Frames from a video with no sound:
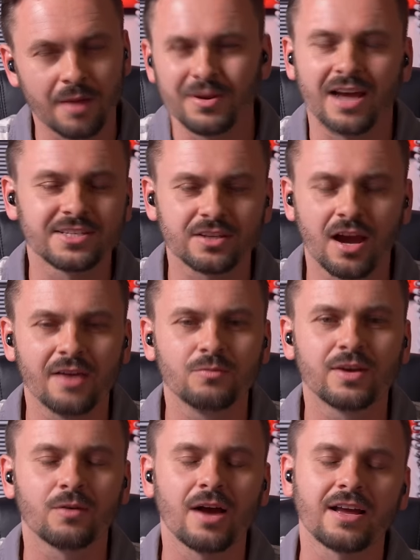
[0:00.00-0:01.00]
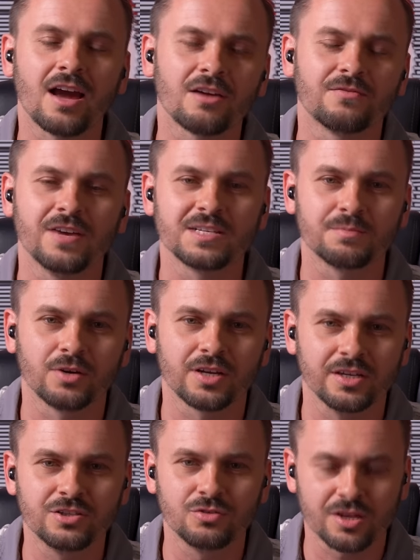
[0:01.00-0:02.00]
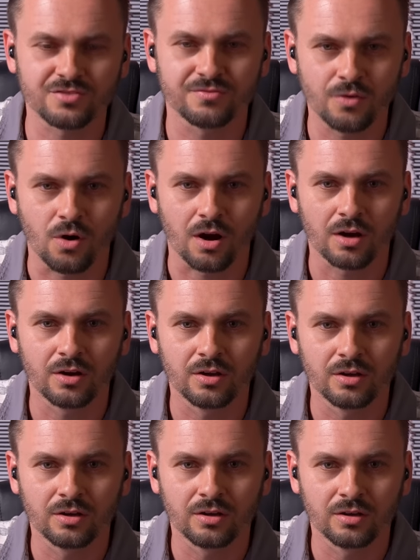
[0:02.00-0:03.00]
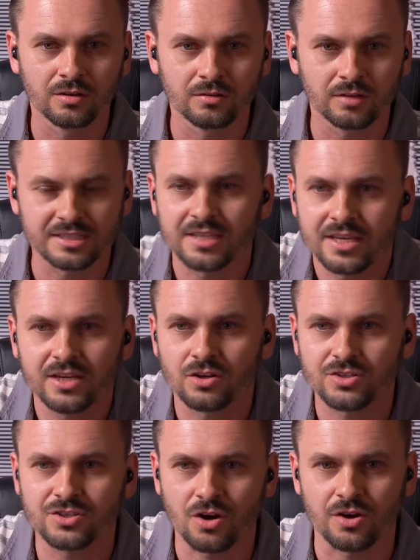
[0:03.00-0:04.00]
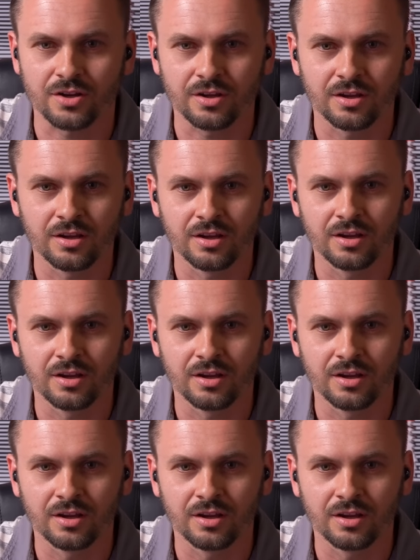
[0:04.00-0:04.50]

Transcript: I mean, I I, get, well, I got on Facebook in 2004. That's the year it started.